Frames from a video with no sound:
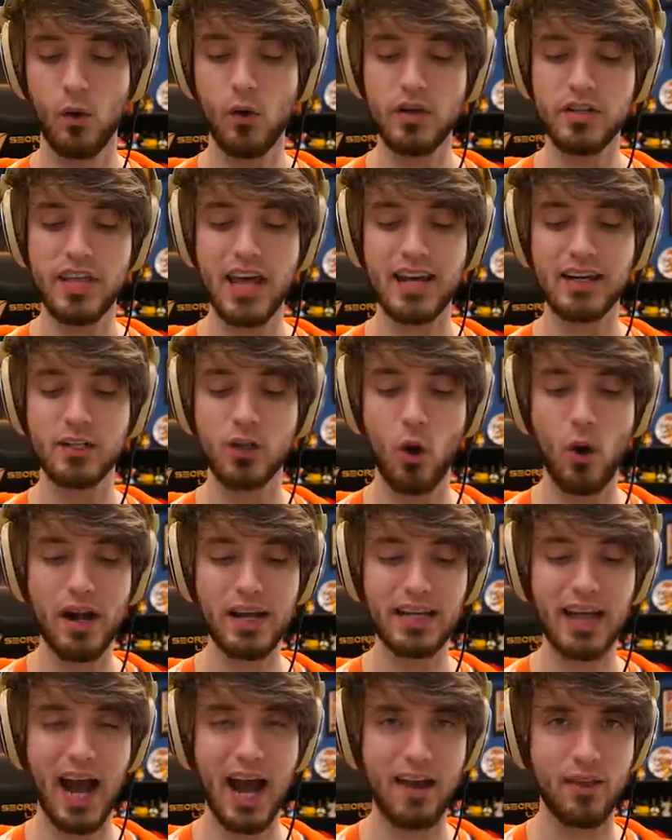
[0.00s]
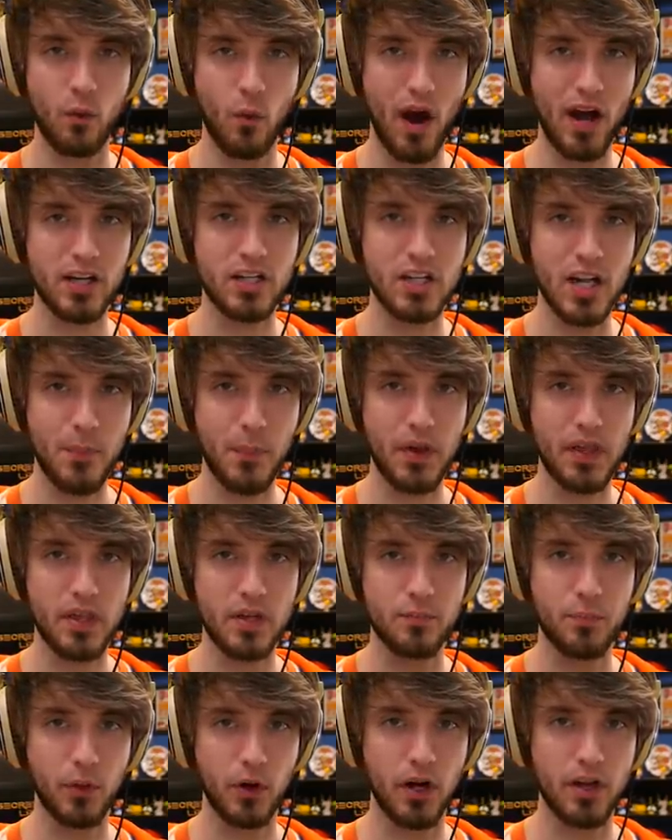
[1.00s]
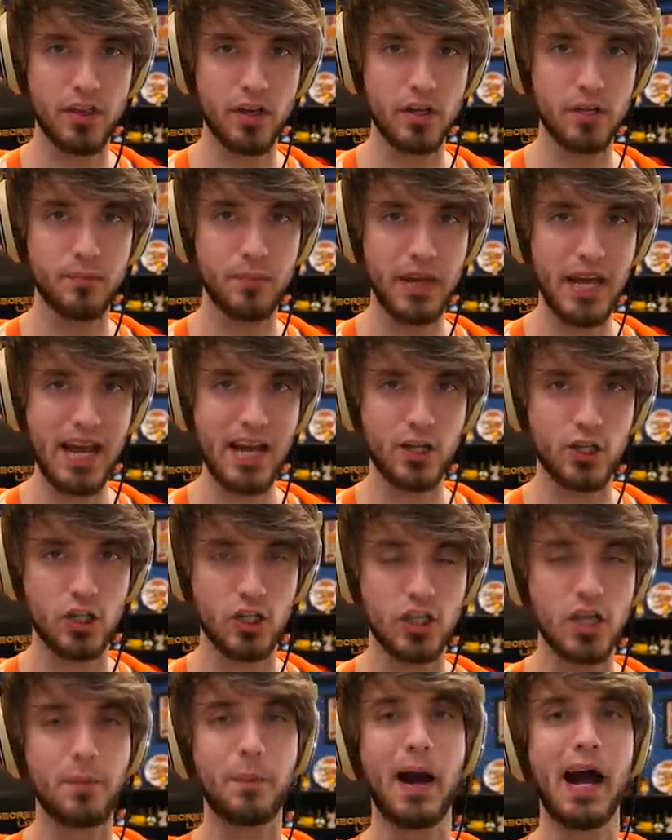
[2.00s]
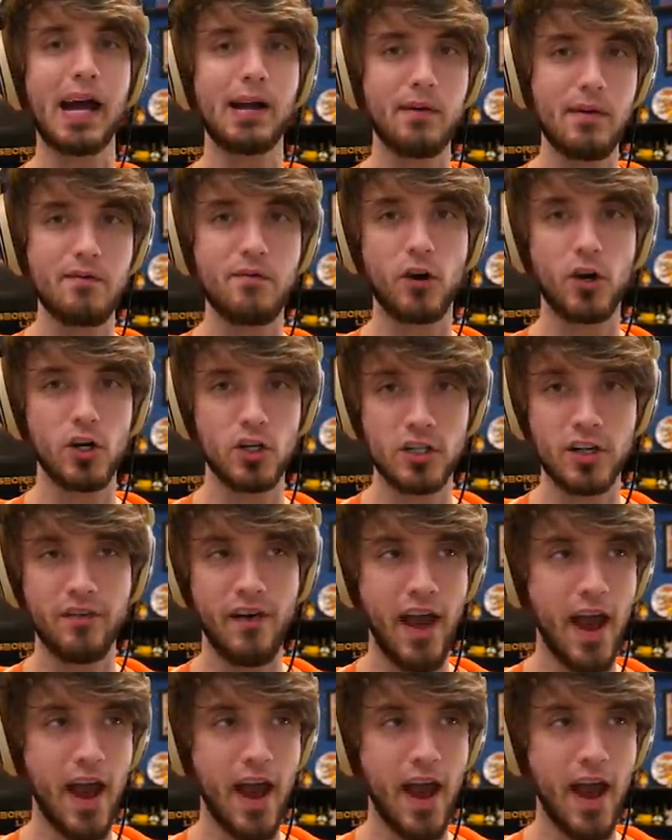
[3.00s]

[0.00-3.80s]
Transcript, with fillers: Who is that annoying guy that washes up on the beach? The pirate version of